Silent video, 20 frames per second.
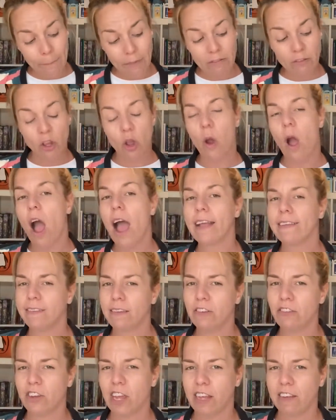So I
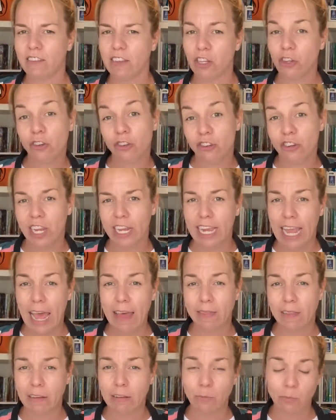suggest that you check
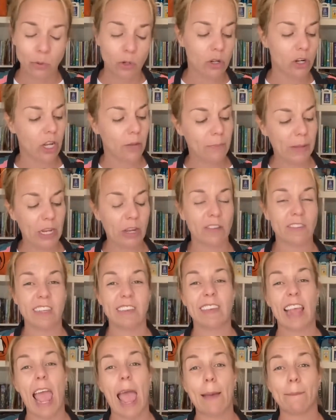out this book because
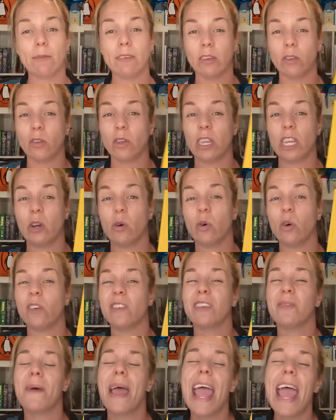it's absolutely
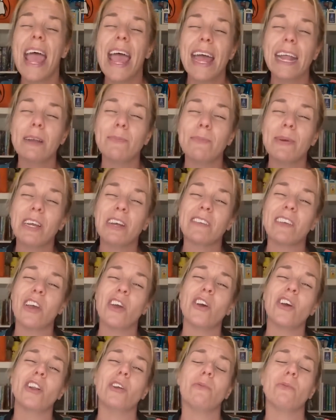awesome. And because I
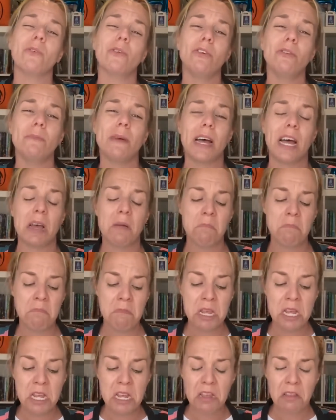heard a rumor
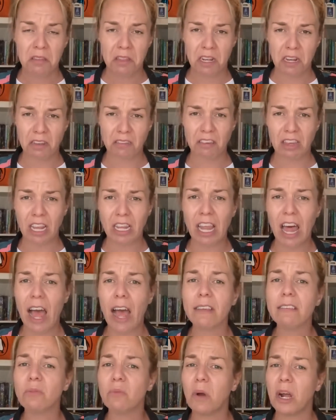that it's the
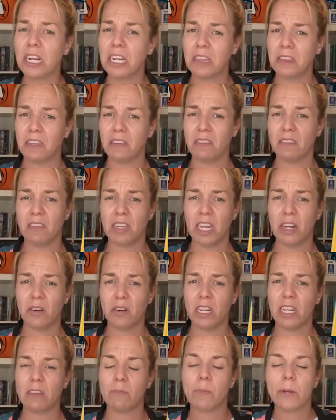last one in the
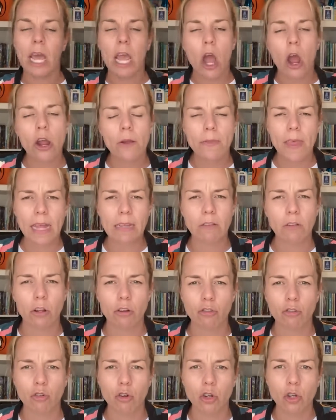series, but I hope that's
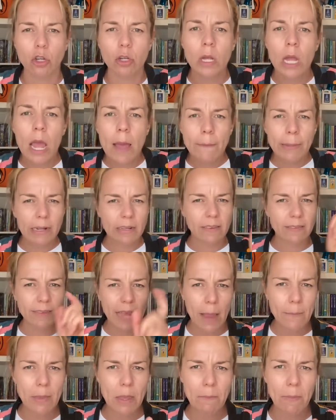not true because
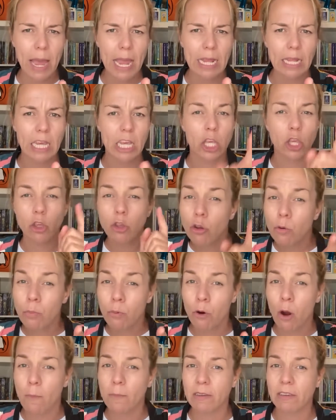Sami Bayly, you
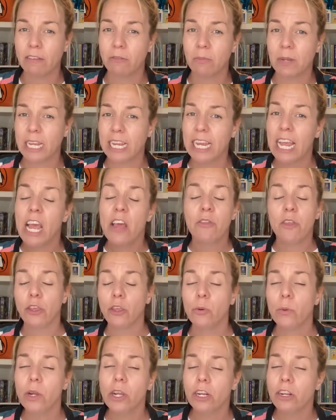promised me that
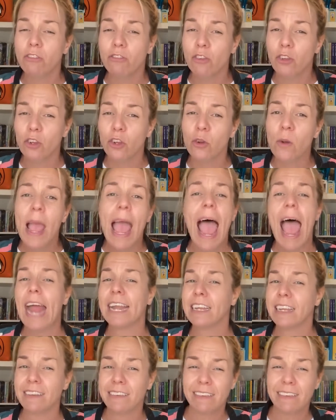you were going to do an